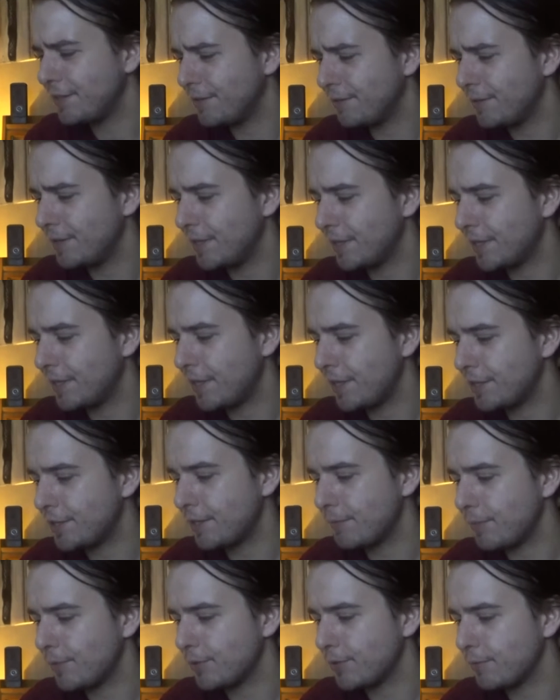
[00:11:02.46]
do need to catch
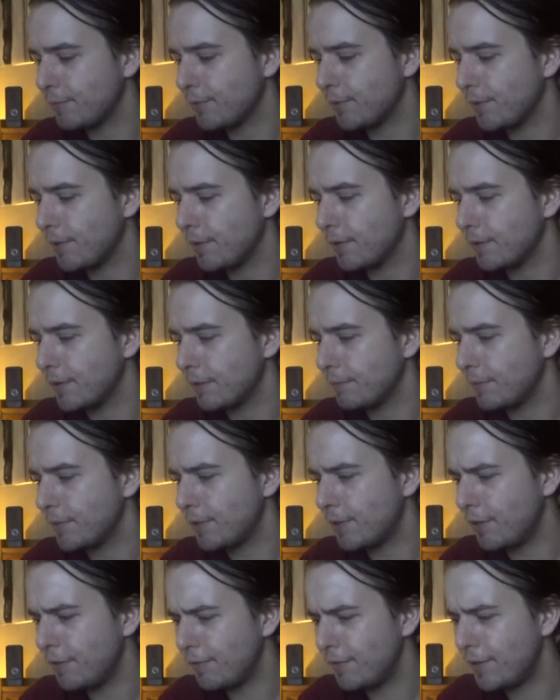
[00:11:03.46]
up on some more Harley,
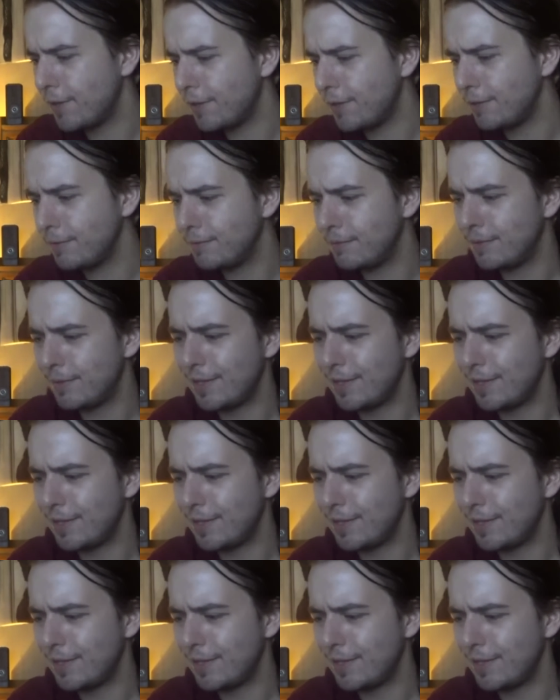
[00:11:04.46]
but overall,